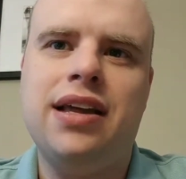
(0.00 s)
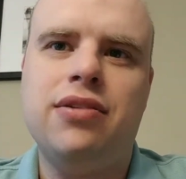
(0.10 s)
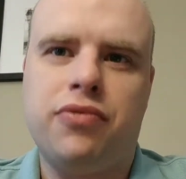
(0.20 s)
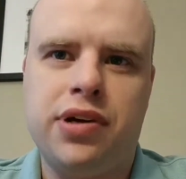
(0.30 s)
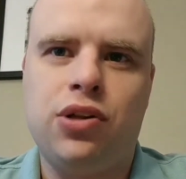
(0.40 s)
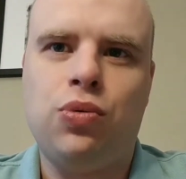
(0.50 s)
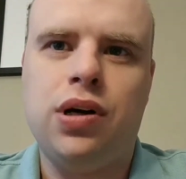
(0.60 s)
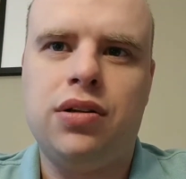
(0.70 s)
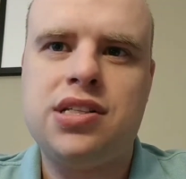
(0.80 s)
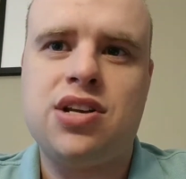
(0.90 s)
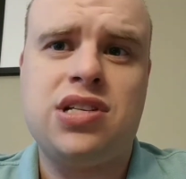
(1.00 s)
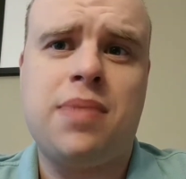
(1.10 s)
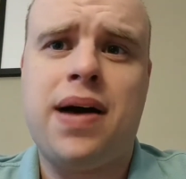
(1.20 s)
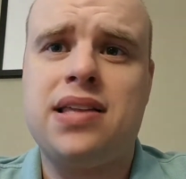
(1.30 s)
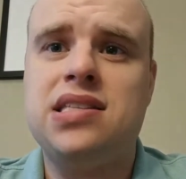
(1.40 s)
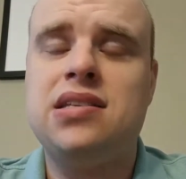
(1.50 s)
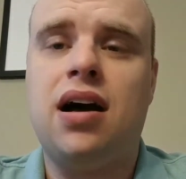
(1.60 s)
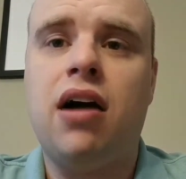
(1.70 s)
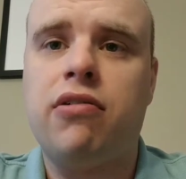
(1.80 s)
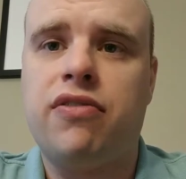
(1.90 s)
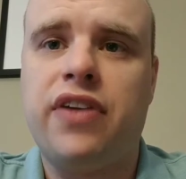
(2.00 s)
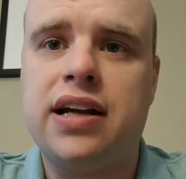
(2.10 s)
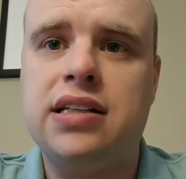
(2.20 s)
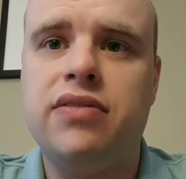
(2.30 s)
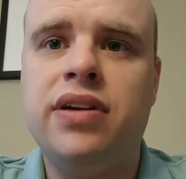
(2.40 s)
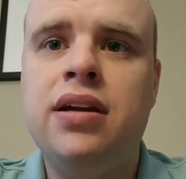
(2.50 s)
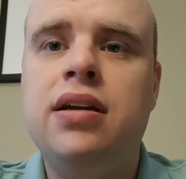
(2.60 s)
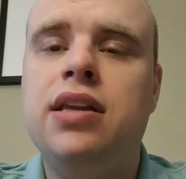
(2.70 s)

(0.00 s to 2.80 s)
that in the real world, sociopaths are effective.